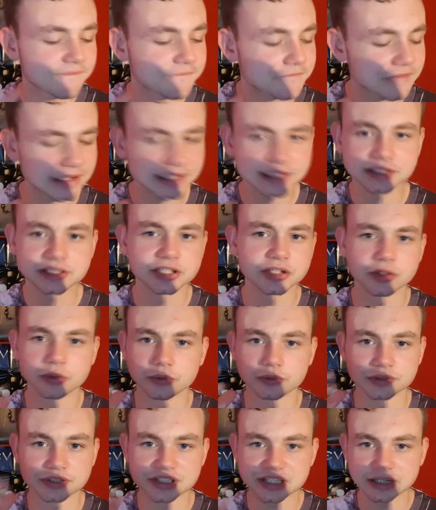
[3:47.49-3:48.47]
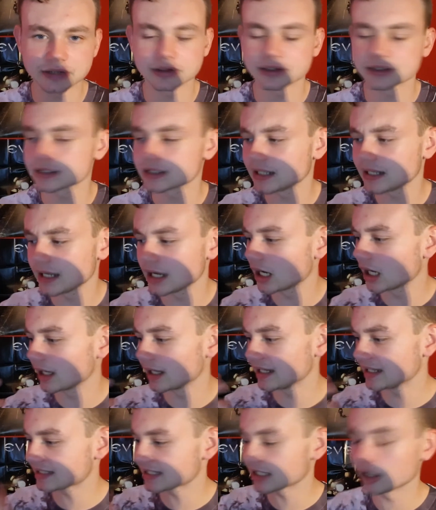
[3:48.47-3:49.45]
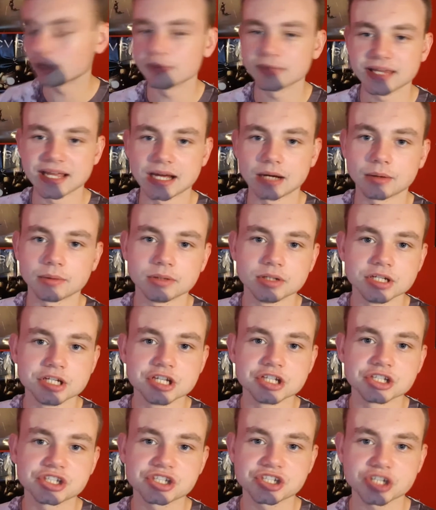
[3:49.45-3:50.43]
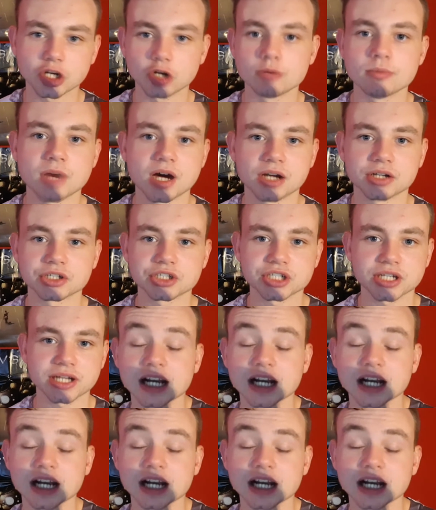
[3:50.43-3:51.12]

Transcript: Thank you, seriously. Uh, it's helped me out so much,